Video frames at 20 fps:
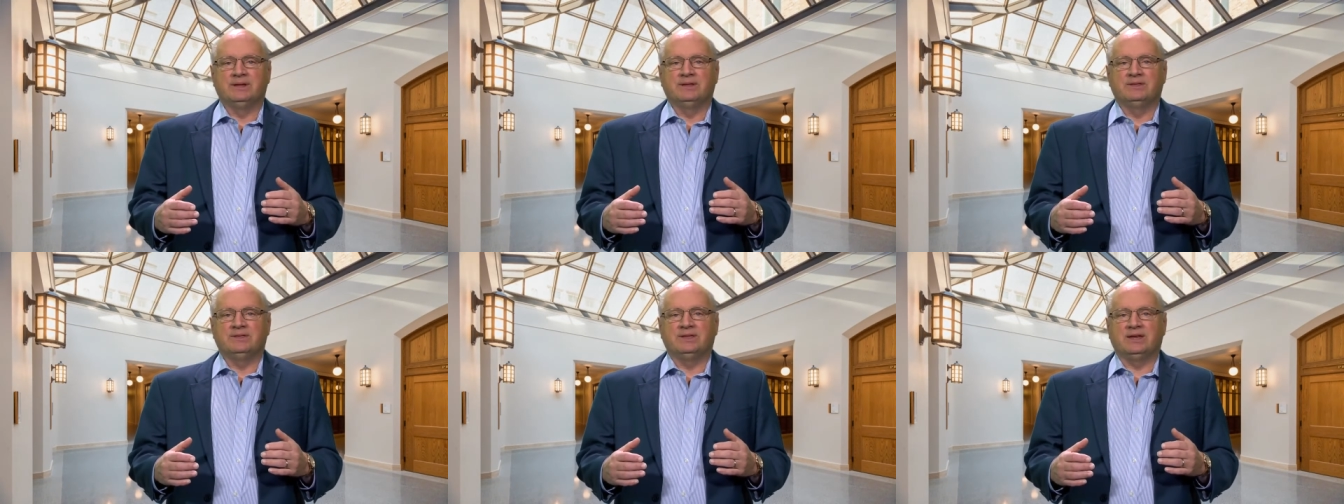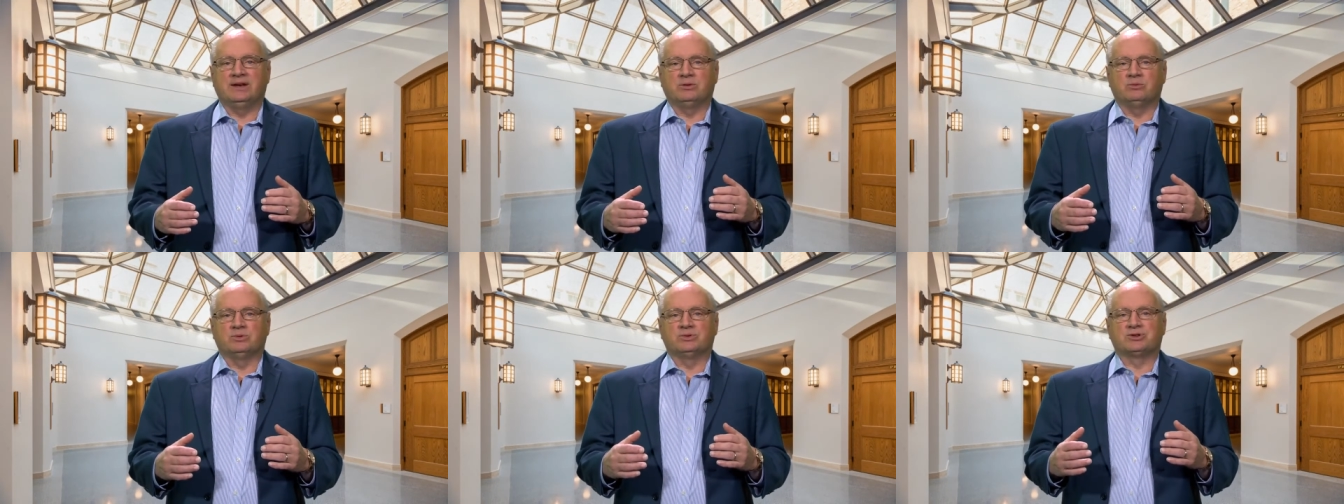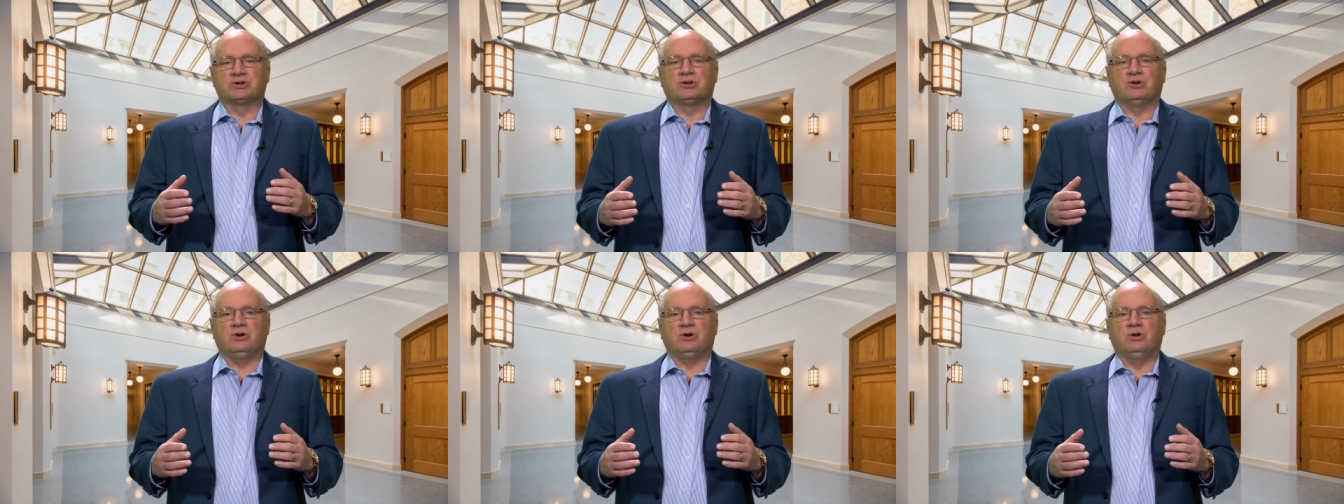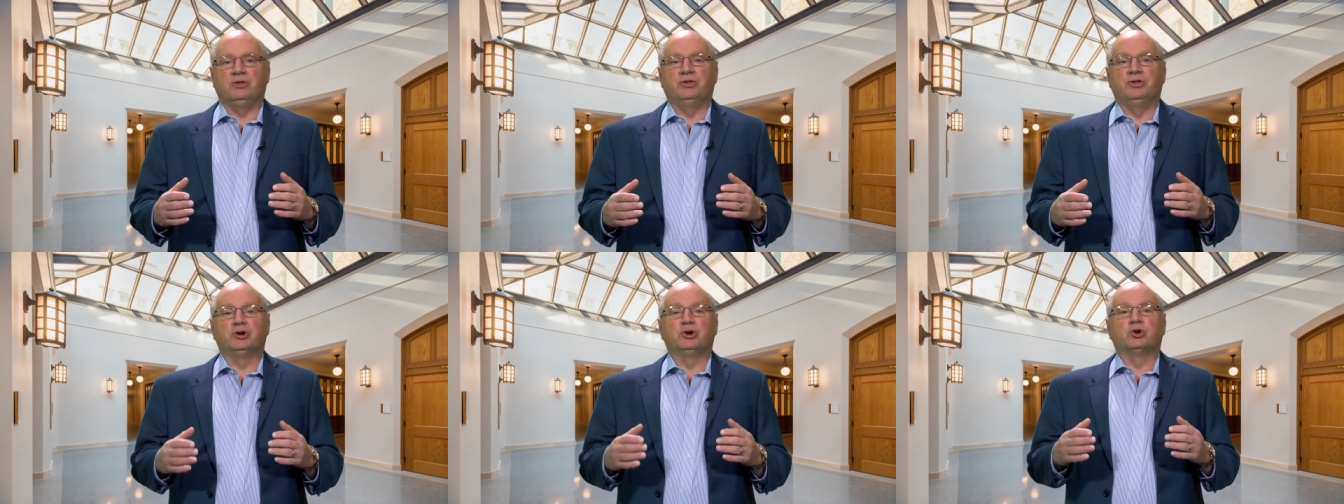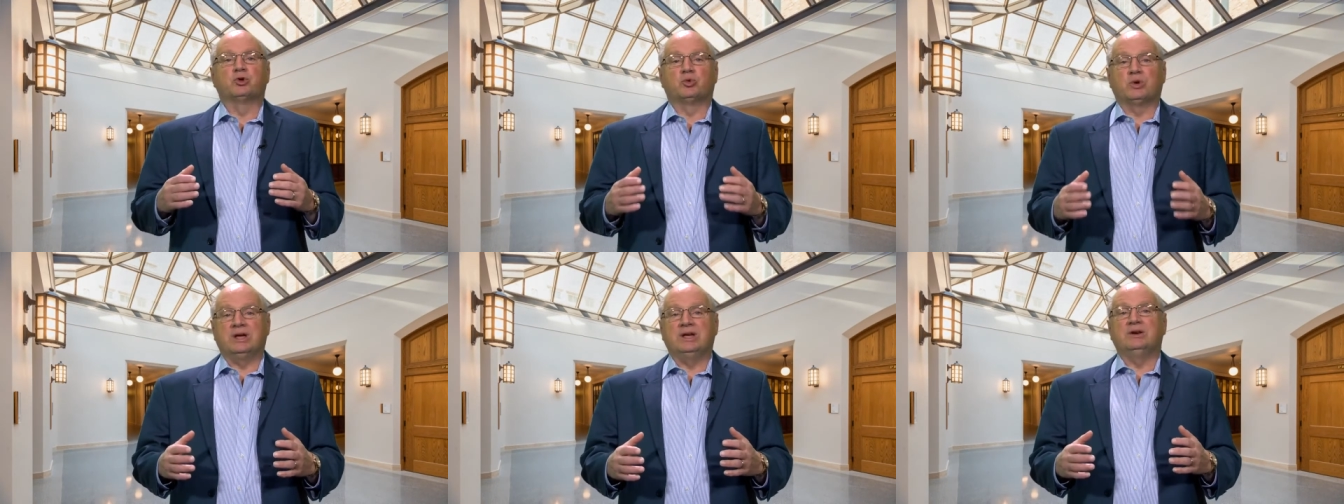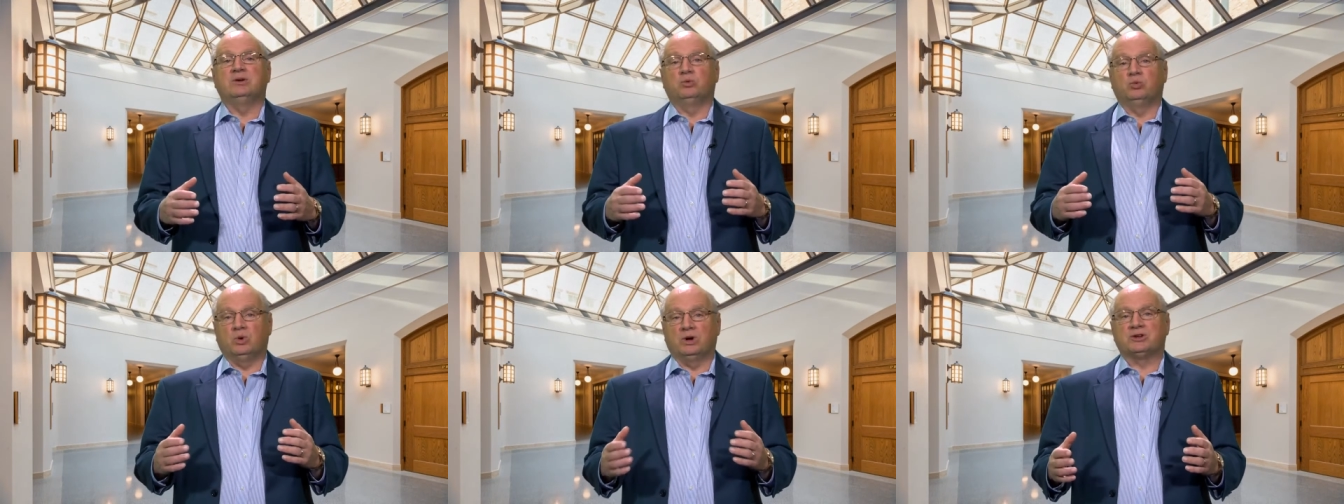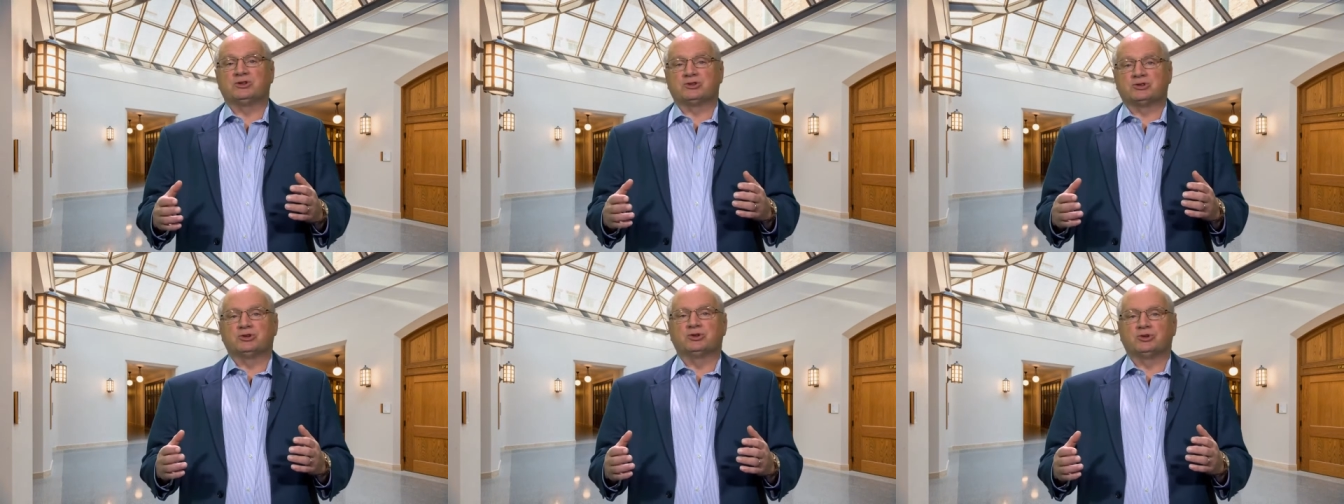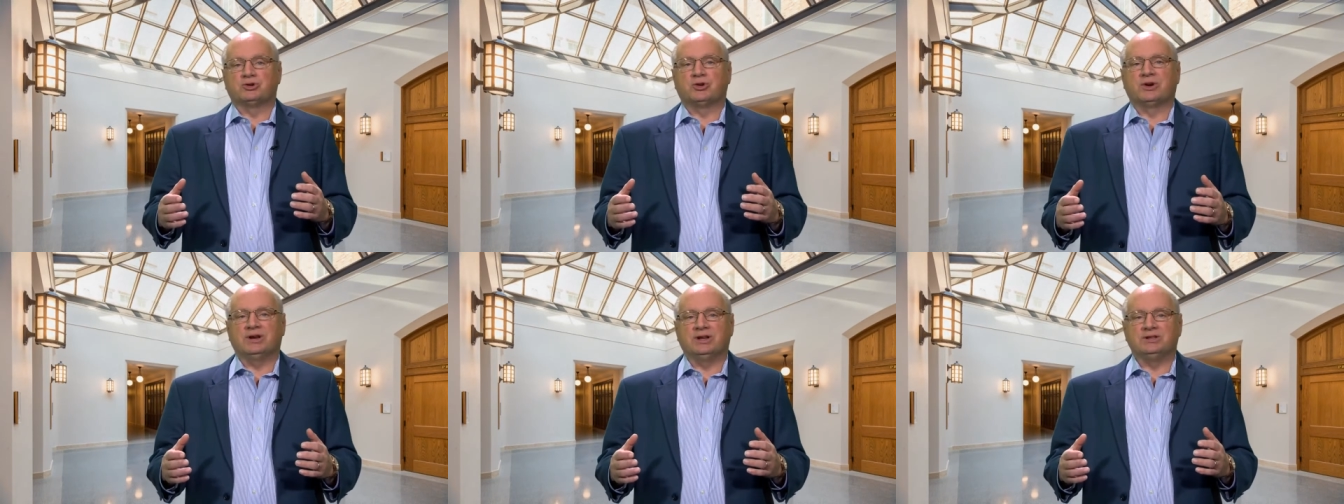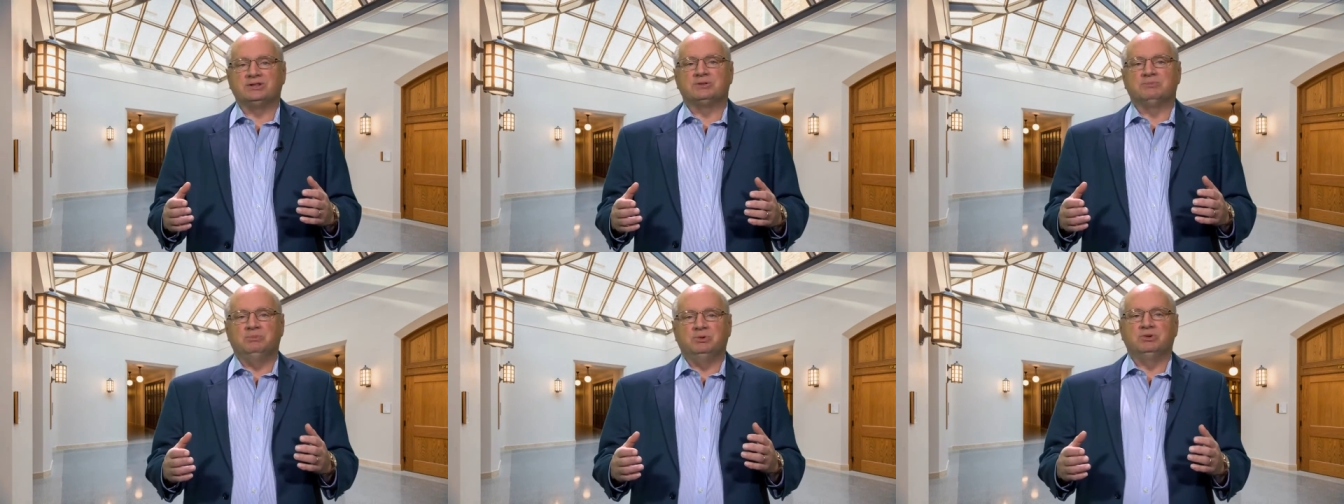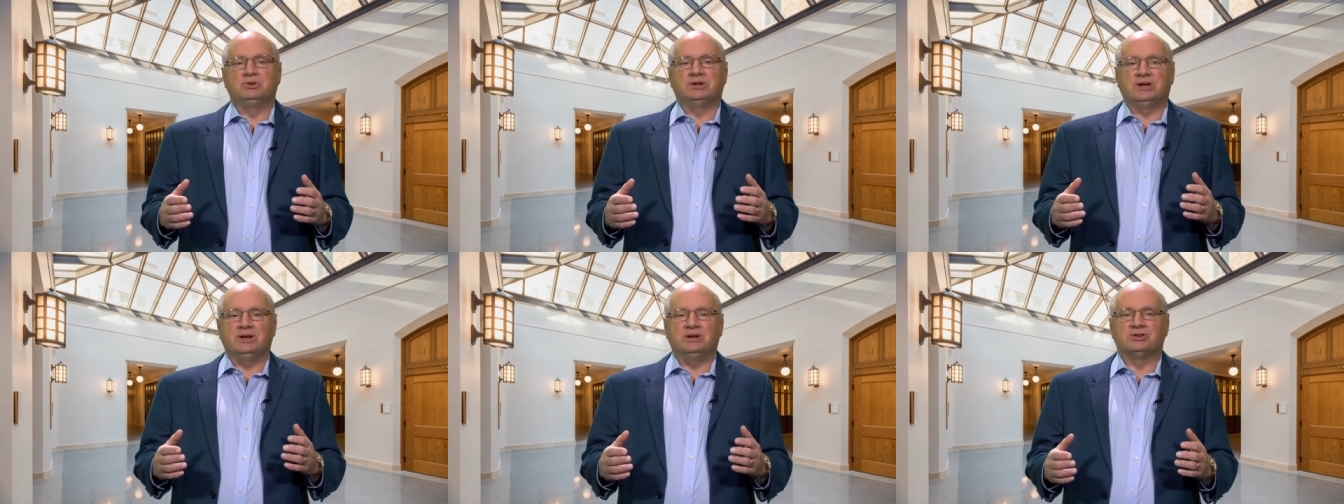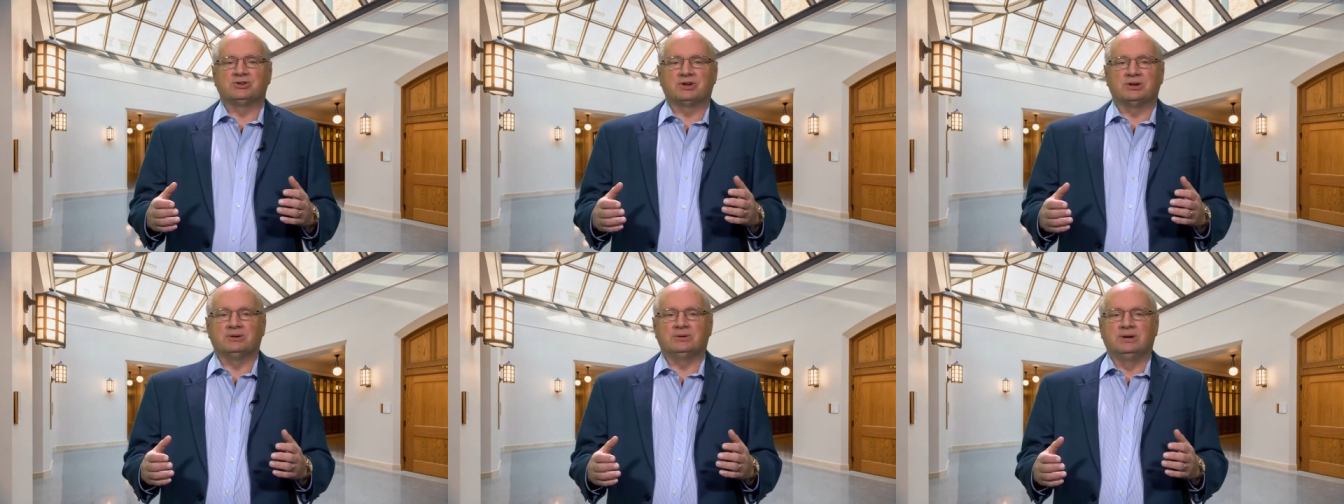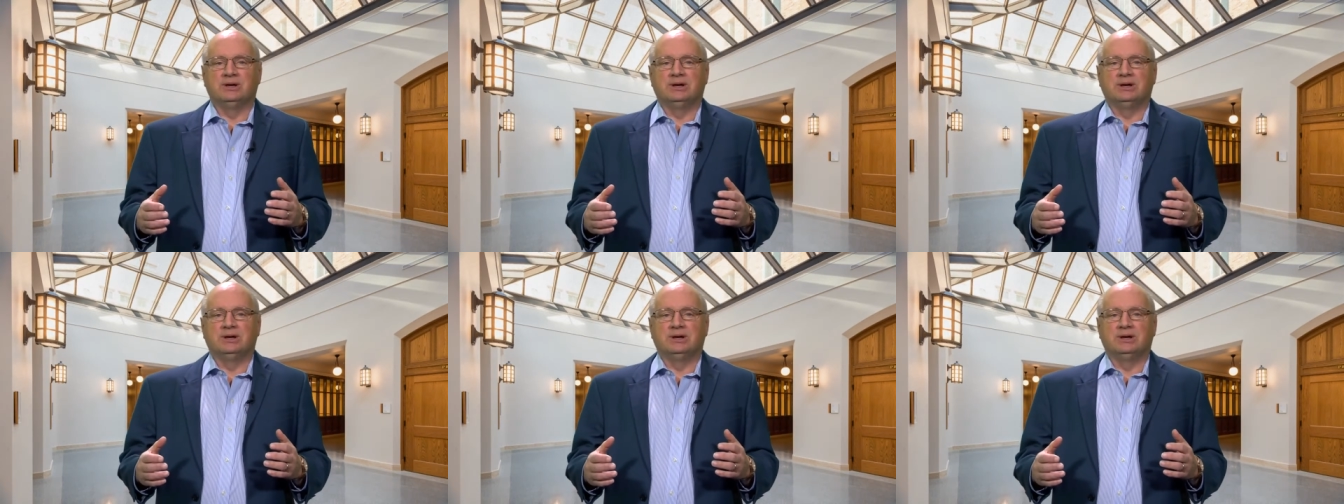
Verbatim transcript: that it was called the Great Western Transmutation